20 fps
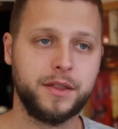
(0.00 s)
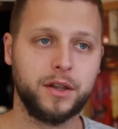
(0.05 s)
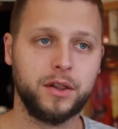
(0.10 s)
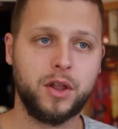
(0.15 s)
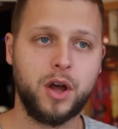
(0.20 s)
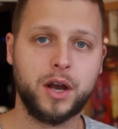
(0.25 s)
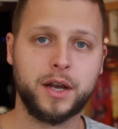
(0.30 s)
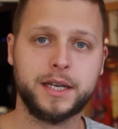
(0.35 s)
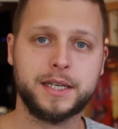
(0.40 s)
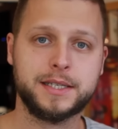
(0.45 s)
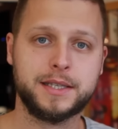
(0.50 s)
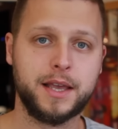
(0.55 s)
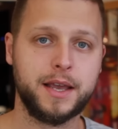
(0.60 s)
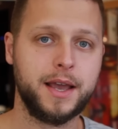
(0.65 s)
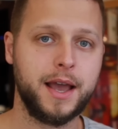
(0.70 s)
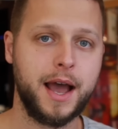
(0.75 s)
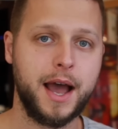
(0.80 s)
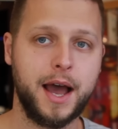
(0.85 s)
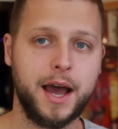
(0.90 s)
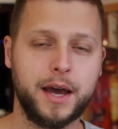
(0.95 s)
the longest they
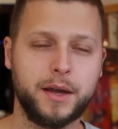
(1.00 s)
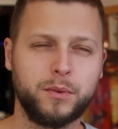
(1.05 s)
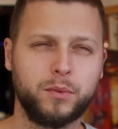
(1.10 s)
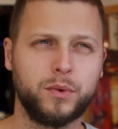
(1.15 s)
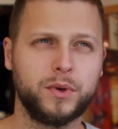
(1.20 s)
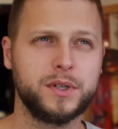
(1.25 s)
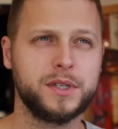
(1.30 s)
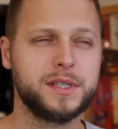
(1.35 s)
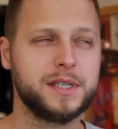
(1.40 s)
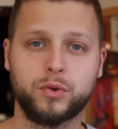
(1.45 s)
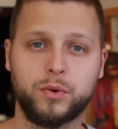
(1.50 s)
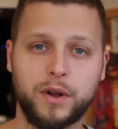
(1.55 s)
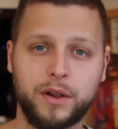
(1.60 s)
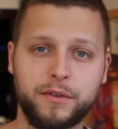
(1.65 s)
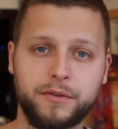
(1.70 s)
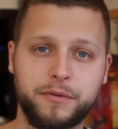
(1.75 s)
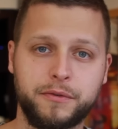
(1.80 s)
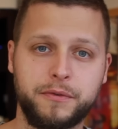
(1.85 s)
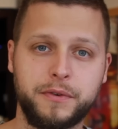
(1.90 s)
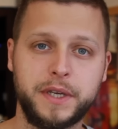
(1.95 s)
had was
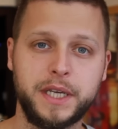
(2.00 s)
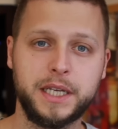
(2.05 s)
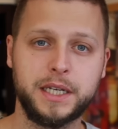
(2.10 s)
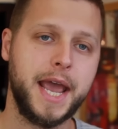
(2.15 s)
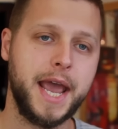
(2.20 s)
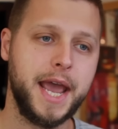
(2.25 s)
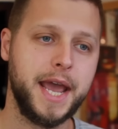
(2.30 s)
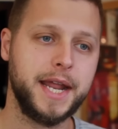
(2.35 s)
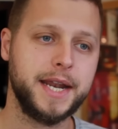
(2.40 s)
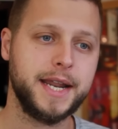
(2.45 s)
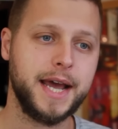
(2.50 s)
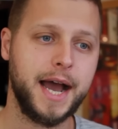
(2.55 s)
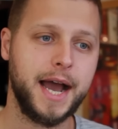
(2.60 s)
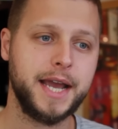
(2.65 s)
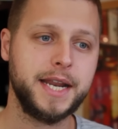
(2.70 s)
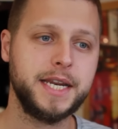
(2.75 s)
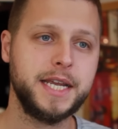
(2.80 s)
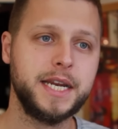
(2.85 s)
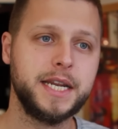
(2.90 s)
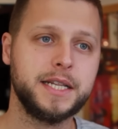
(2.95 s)
12 feet and
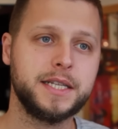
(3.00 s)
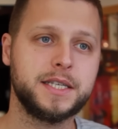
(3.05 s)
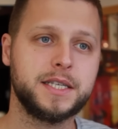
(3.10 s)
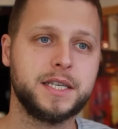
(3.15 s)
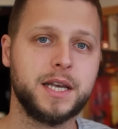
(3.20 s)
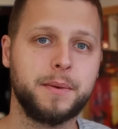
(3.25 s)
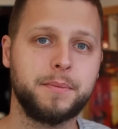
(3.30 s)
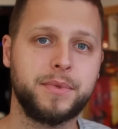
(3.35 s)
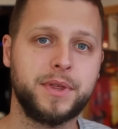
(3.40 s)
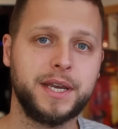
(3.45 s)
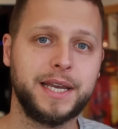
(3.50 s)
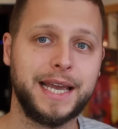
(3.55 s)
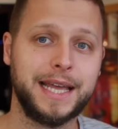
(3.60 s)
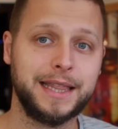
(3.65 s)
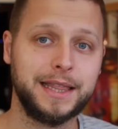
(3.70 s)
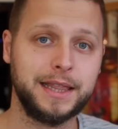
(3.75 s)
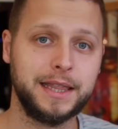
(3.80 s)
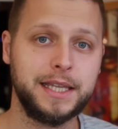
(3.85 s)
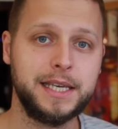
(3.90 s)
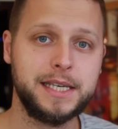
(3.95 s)
I needed something
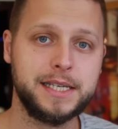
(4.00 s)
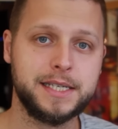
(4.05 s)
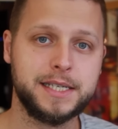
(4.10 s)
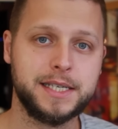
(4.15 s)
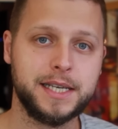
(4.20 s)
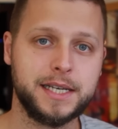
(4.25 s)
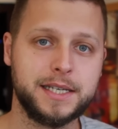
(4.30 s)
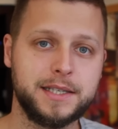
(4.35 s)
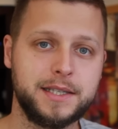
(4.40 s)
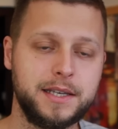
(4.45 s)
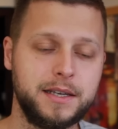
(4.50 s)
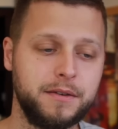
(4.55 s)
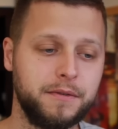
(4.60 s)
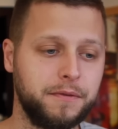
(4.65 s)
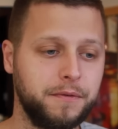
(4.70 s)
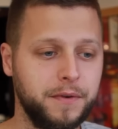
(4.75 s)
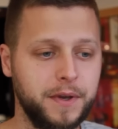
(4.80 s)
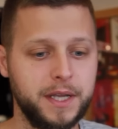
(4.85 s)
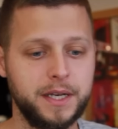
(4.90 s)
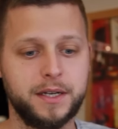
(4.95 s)
at least 16
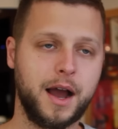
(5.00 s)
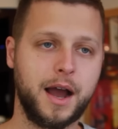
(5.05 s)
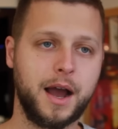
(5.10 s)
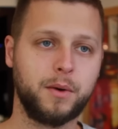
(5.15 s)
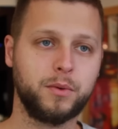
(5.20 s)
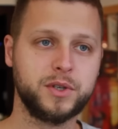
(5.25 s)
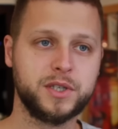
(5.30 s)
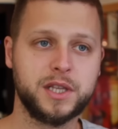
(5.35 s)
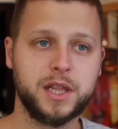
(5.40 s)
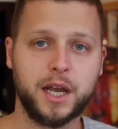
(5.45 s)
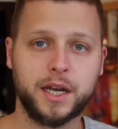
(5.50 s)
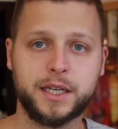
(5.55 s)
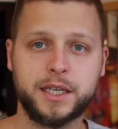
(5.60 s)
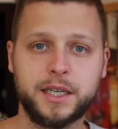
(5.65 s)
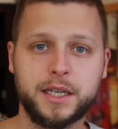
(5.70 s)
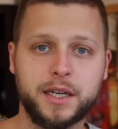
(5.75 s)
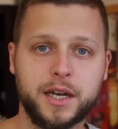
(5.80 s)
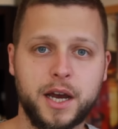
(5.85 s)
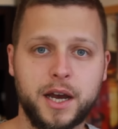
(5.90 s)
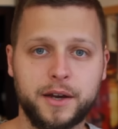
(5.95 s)
feet. I was
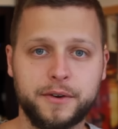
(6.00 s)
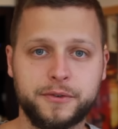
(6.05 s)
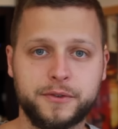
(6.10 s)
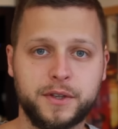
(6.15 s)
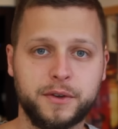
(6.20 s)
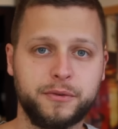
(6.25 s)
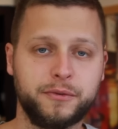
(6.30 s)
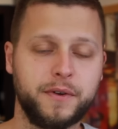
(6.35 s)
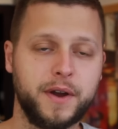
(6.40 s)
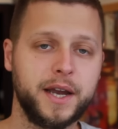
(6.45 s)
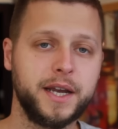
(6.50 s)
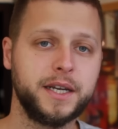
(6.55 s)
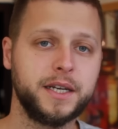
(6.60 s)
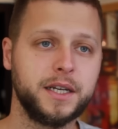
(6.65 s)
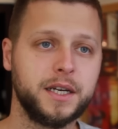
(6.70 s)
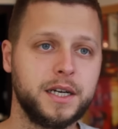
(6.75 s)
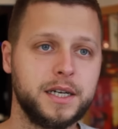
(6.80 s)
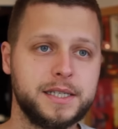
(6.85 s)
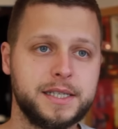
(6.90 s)
lucky enough to find a